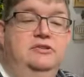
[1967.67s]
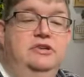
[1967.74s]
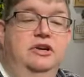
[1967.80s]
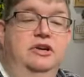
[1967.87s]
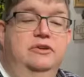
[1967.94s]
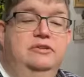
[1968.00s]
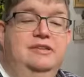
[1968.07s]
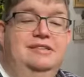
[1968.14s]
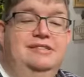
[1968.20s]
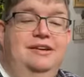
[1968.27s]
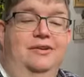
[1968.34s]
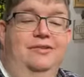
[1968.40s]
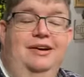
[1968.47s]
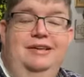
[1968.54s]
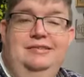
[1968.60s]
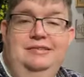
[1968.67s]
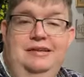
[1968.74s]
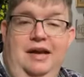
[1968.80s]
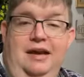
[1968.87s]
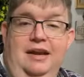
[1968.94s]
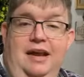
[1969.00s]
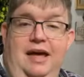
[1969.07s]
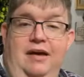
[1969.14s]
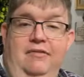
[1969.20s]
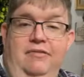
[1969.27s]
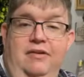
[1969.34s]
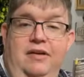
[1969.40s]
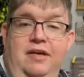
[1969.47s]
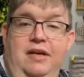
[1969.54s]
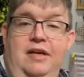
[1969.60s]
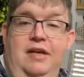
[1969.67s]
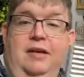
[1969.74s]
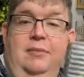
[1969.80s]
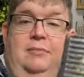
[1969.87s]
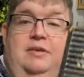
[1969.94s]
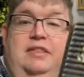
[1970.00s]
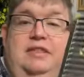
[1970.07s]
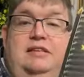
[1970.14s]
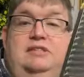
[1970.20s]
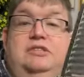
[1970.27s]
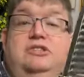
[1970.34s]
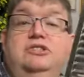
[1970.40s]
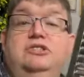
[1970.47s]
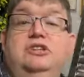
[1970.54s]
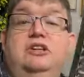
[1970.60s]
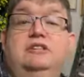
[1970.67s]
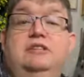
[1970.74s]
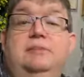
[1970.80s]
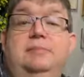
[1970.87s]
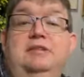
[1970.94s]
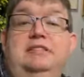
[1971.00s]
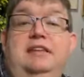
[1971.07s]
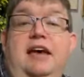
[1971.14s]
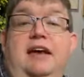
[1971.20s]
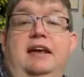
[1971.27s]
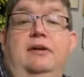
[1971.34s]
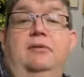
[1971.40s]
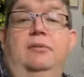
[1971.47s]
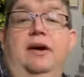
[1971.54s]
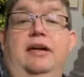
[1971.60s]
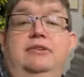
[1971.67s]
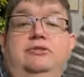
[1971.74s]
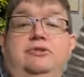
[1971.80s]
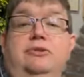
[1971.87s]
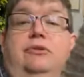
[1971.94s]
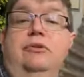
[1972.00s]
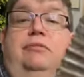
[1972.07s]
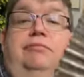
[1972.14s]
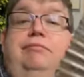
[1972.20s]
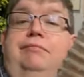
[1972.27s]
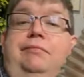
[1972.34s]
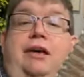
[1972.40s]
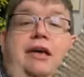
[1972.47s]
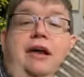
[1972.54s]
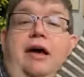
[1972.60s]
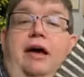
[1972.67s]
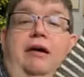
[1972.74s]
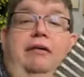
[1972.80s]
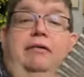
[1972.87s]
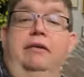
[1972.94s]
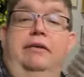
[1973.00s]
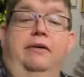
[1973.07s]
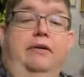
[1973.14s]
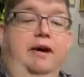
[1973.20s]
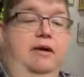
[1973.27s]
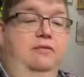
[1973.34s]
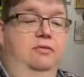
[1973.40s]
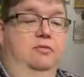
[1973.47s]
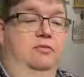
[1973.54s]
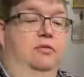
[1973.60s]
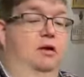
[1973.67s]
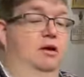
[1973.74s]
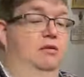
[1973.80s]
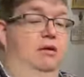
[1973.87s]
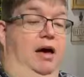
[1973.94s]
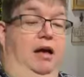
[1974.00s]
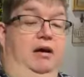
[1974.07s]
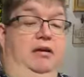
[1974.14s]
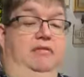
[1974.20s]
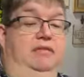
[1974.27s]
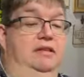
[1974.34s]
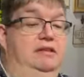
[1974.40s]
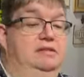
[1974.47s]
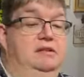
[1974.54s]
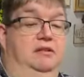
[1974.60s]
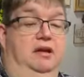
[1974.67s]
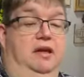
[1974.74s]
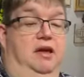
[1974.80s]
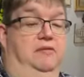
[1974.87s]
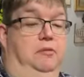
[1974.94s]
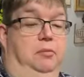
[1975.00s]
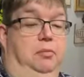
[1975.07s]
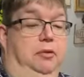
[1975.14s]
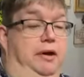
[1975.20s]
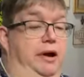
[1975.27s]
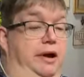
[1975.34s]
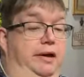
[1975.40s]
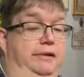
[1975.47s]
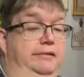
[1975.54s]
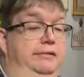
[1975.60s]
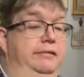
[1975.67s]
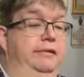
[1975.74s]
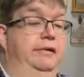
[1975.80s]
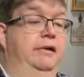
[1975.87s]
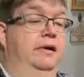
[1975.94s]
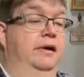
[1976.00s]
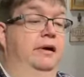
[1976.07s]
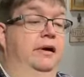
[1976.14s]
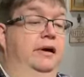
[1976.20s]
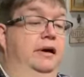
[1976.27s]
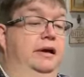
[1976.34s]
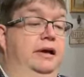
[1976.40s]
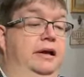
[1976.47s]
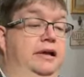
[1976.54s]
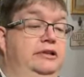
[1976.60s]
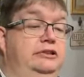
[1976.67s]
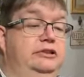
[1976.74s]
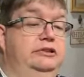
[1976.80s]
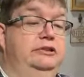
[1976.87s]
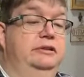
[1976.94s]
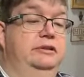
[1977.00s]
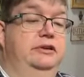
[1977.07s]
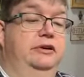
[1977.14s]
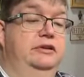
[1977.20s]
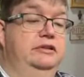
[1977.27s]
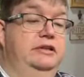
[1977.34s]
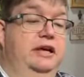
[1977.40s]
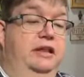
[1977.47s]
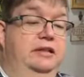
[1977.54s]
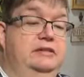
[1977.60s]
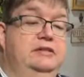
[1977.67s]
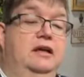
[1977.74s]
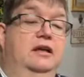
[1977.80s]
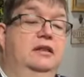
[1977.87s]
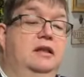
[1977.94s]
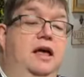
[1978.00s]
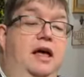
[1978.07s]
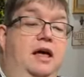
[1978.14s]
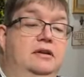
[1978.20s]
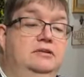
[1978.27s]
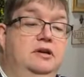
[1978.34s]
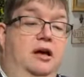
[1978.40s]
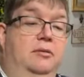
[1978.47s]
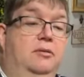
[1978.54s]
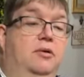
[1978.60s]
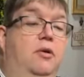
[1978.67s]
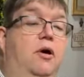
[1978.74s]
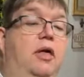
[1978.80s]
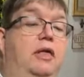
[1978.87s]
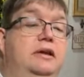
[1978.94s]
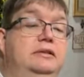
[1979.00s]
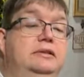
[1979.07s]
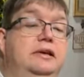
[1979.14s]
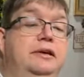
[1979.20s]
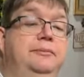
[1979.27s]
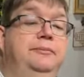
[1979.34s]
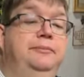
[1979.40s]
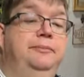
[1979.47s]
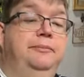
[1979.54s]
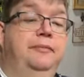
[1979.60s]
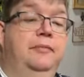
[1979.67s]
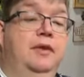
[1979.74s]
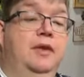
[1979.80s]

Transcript: I used to use a serrated steak knife, but this is just a potato wedger. You know, they're everywhere. I don't even, this don't even have a brand. And it's just, you can tell it's not the top quality.